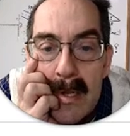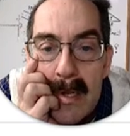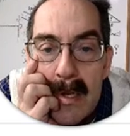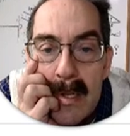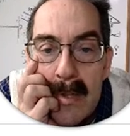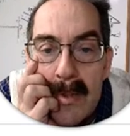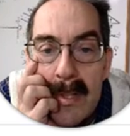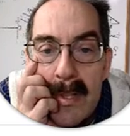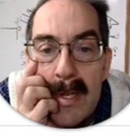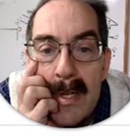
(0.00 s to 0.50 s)

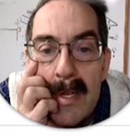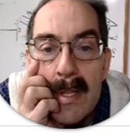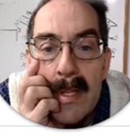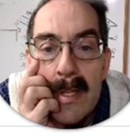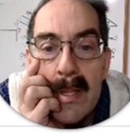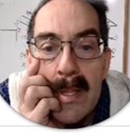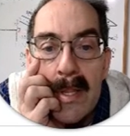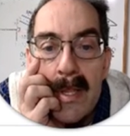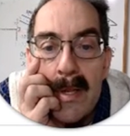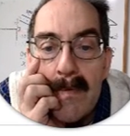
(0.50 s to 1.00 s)

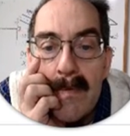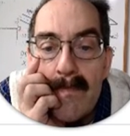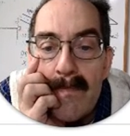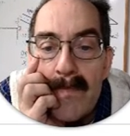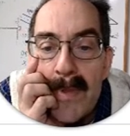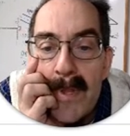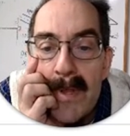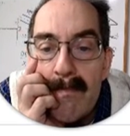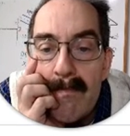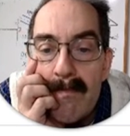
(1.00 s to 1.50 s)
Delete.
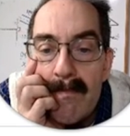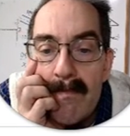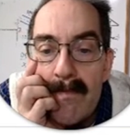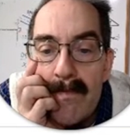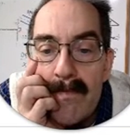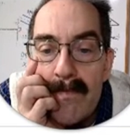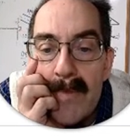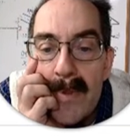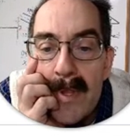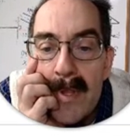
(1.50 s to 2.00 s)
Yep.
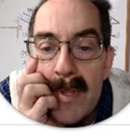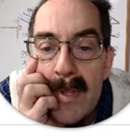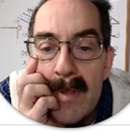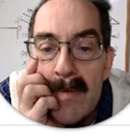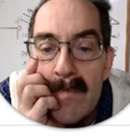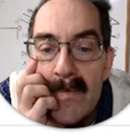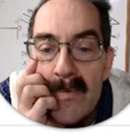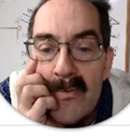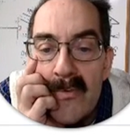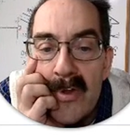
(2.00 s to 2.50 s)
Okay,
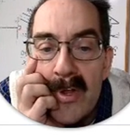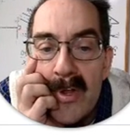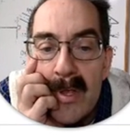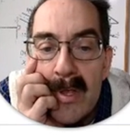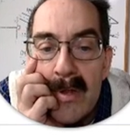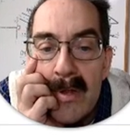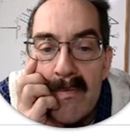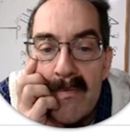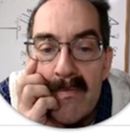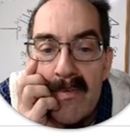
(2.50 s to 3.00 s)

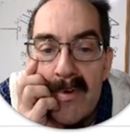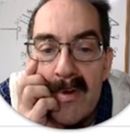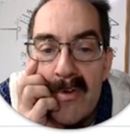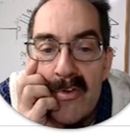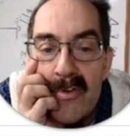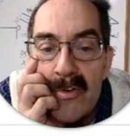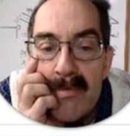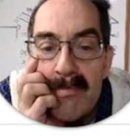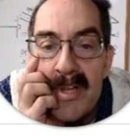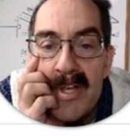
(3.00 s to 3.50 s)
second
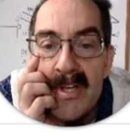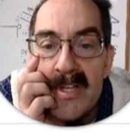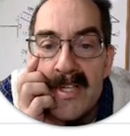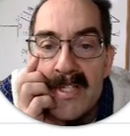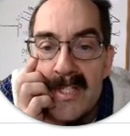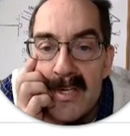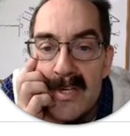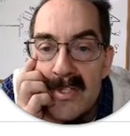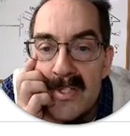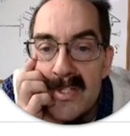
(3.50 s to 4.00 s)
function,
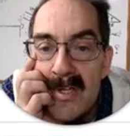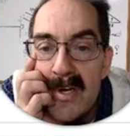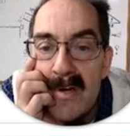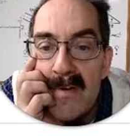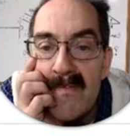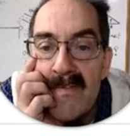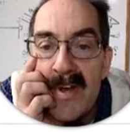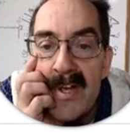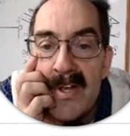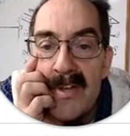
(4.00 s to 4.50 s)
because our
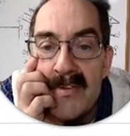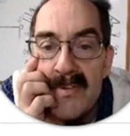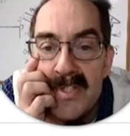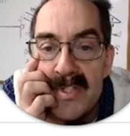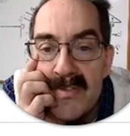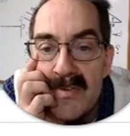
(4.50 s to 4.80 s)
start value is